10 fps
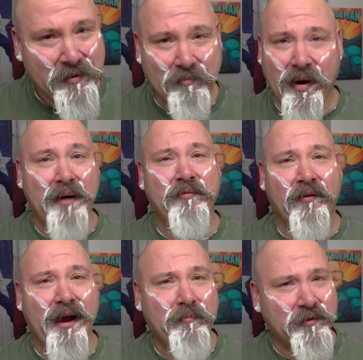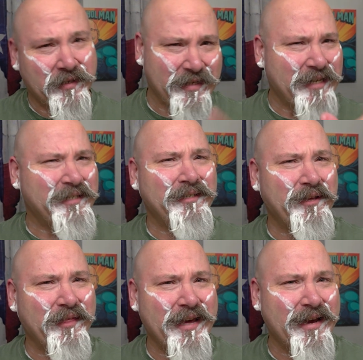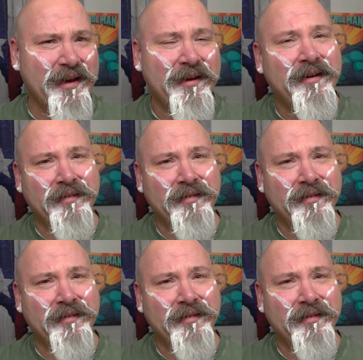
Bob for apples, is that still a thing?